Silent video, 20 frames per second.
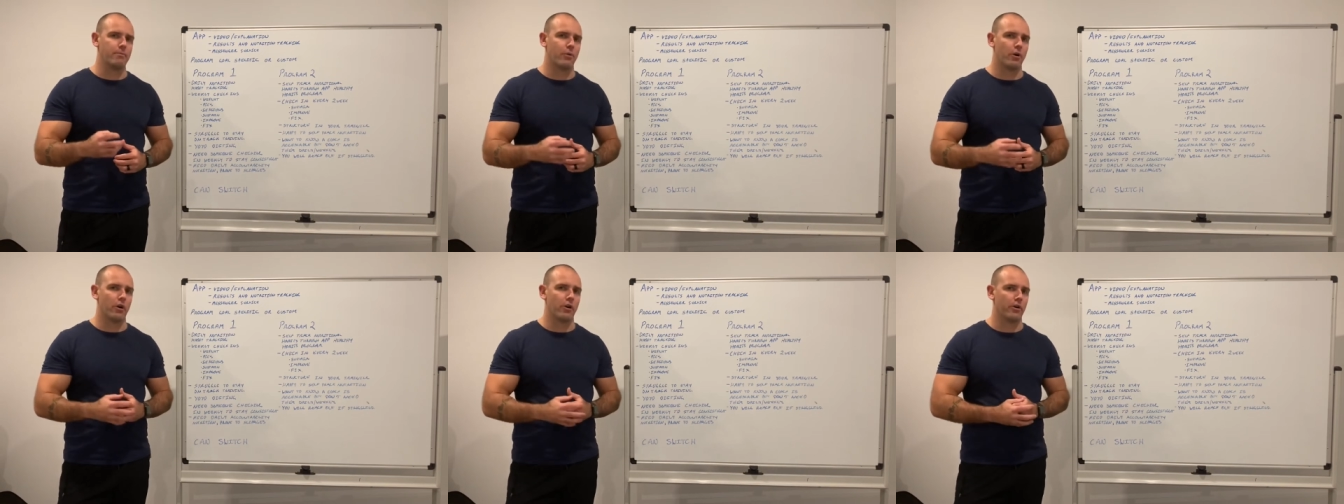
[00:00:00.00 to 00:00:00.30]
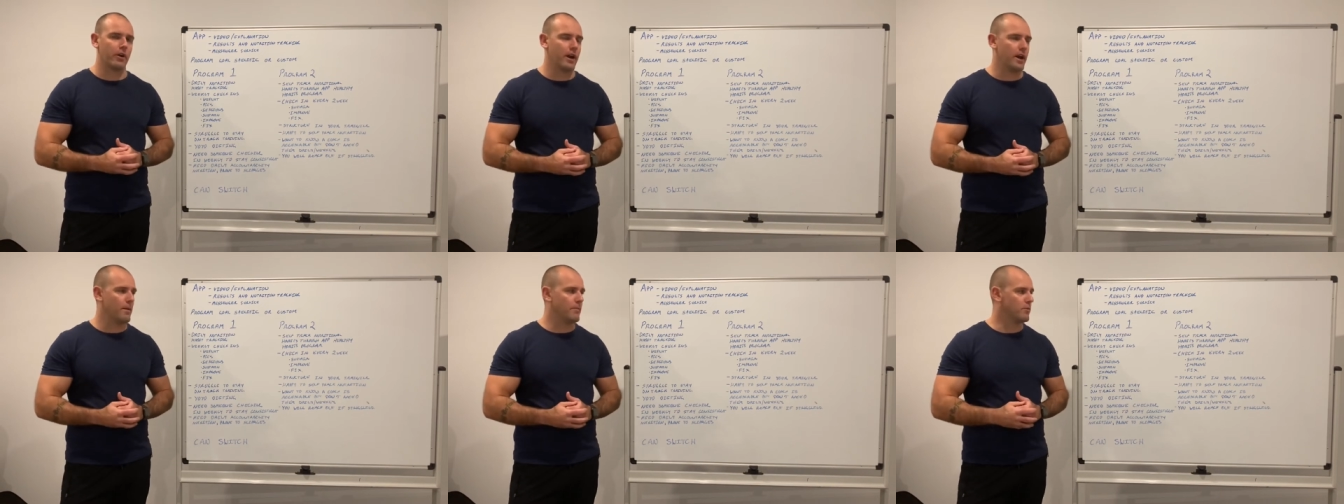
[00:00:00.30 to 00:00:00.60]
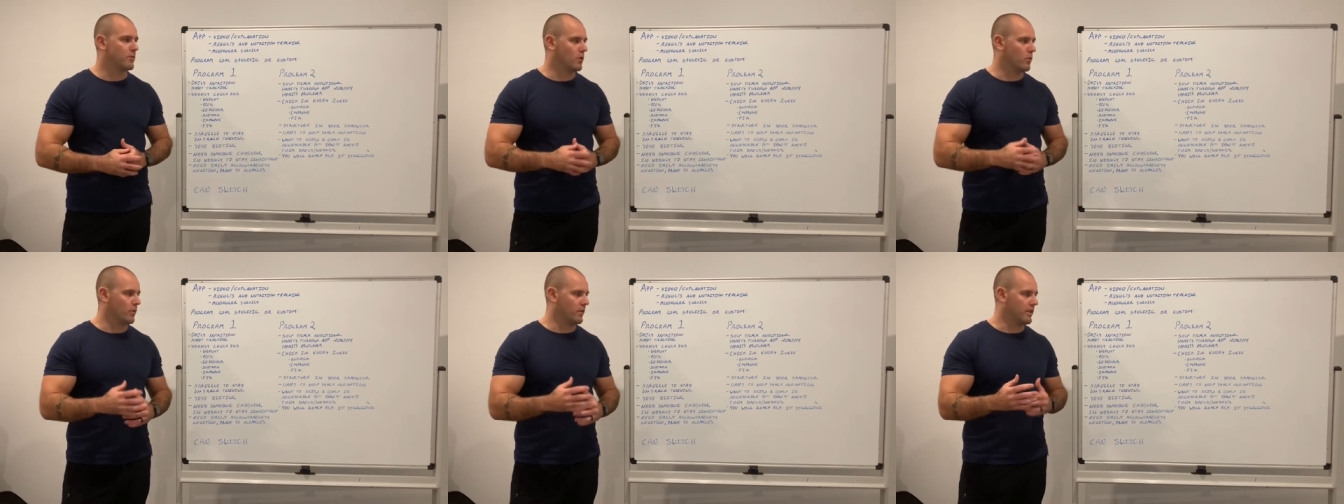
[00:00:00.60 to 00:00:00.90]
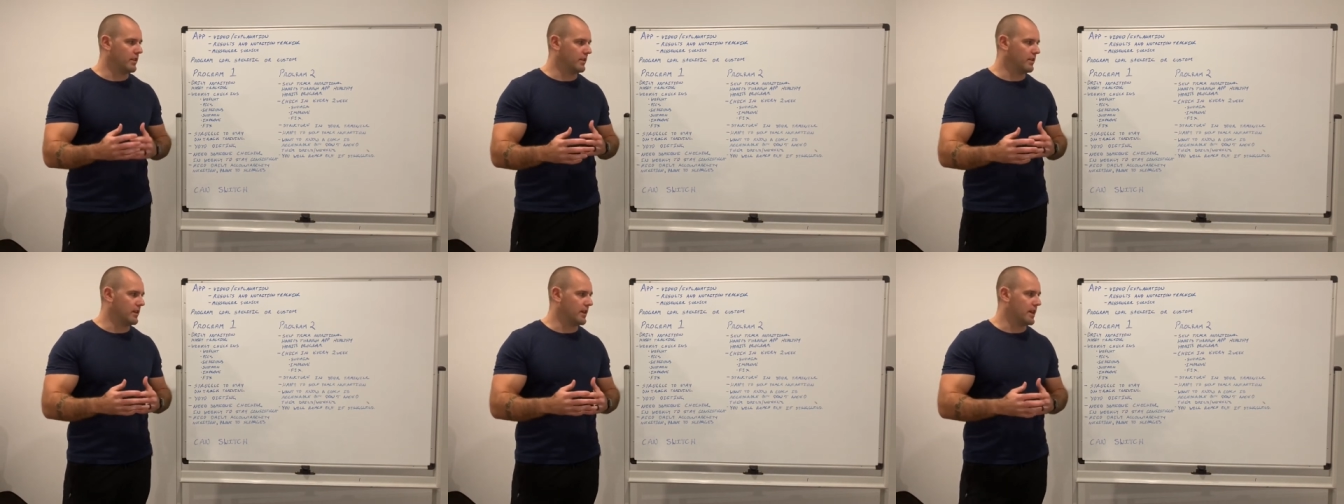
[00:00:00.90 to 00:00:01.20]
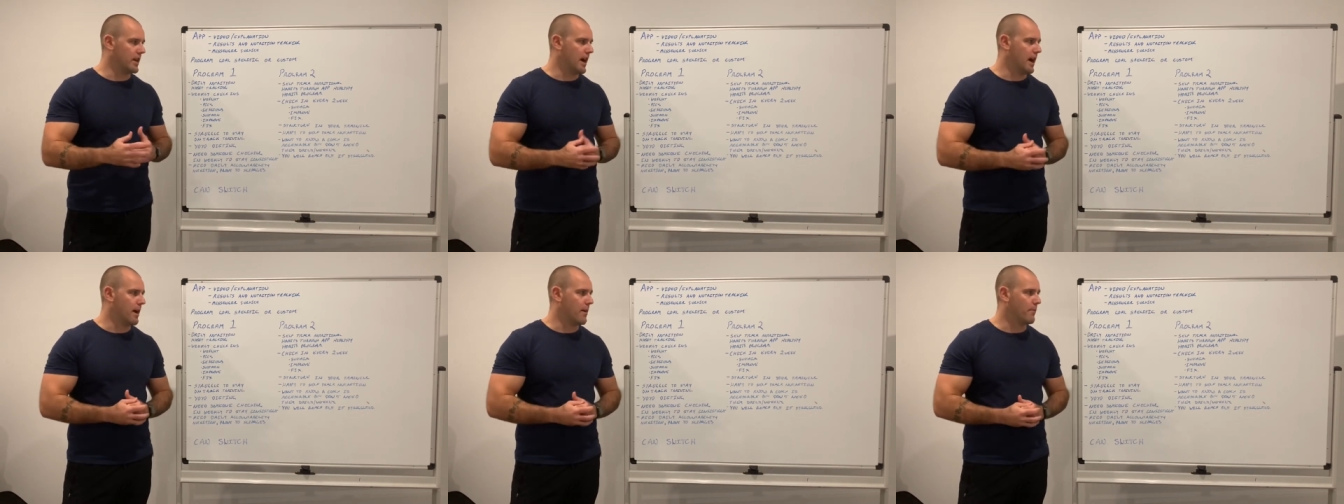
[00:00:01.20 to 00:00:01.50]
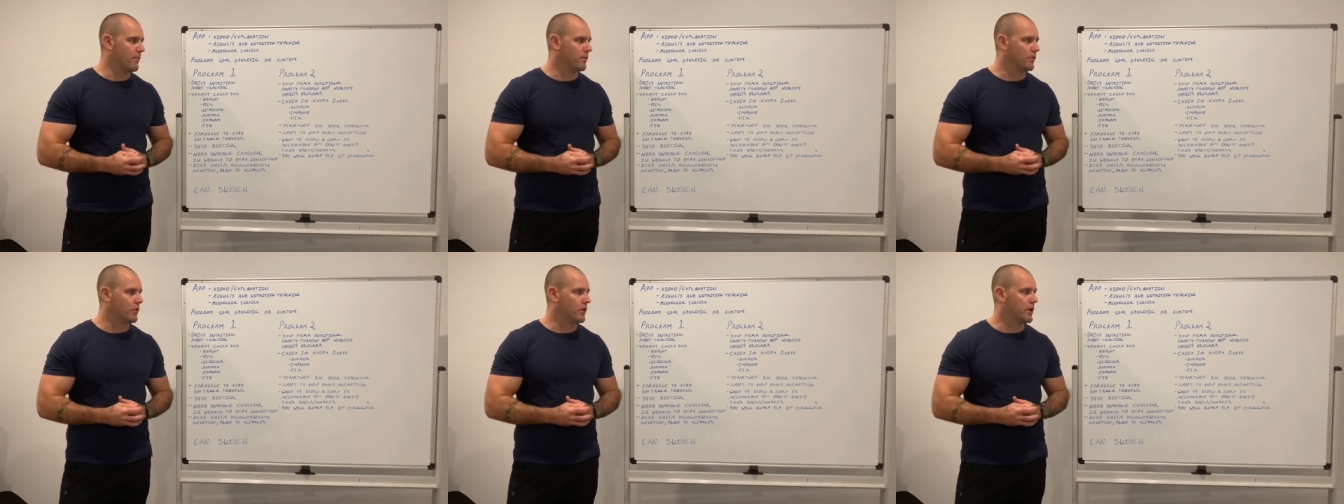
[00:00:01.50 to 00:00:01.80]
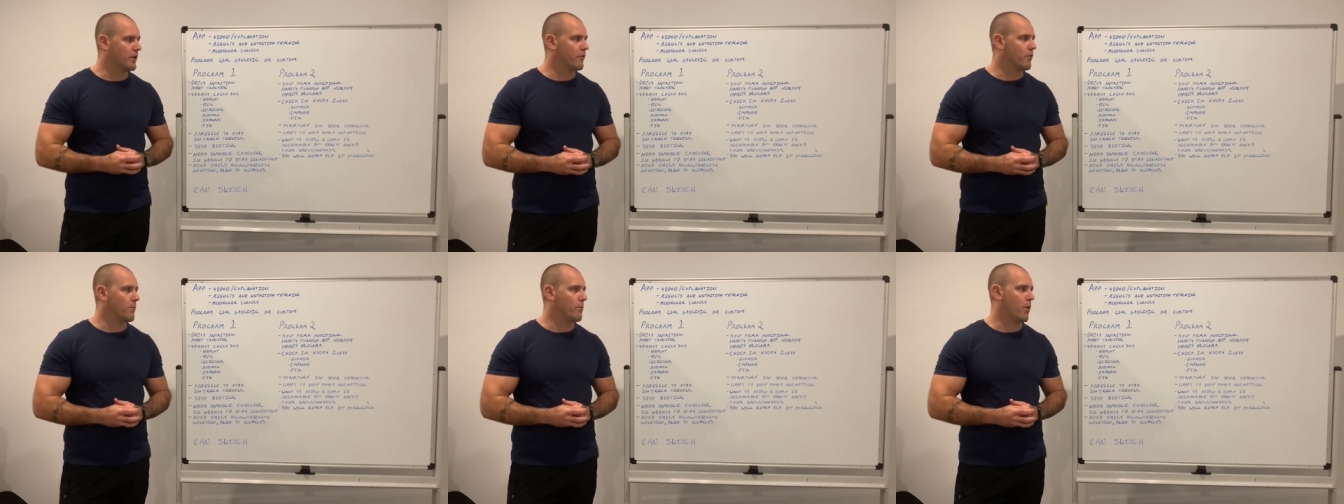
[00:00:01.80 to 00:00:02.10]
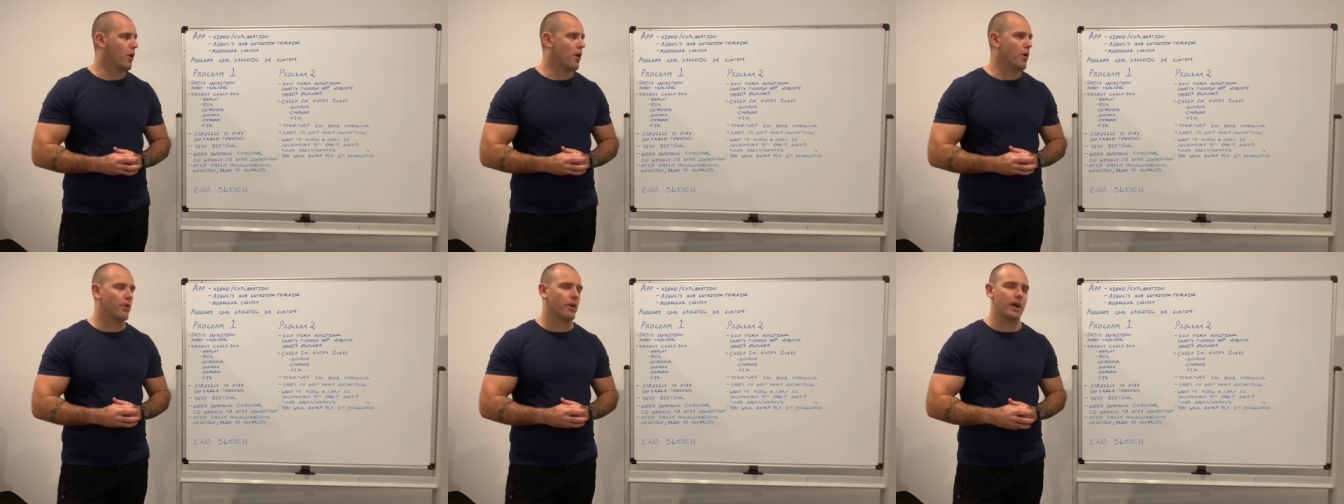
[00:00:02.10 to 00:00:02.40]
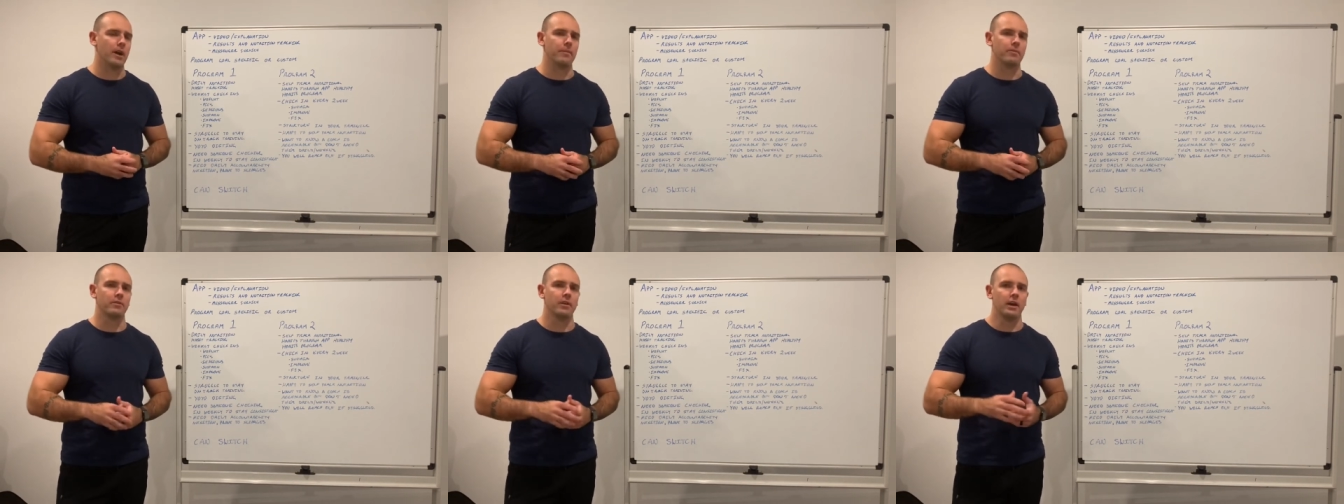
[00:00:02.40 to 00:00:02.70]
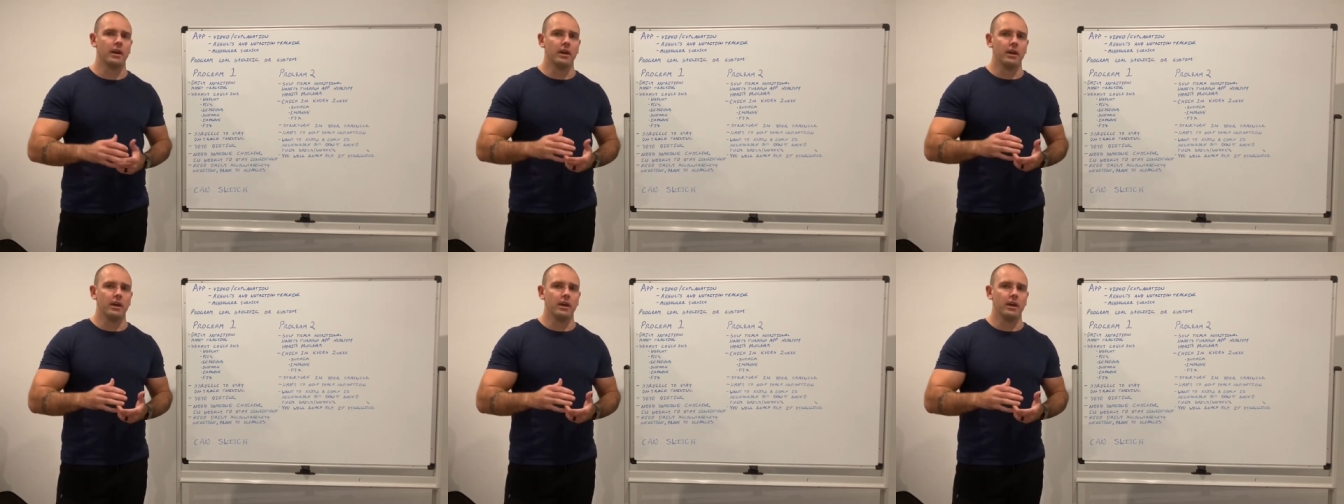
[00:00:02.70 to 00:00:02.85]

programs within the um, two different programs,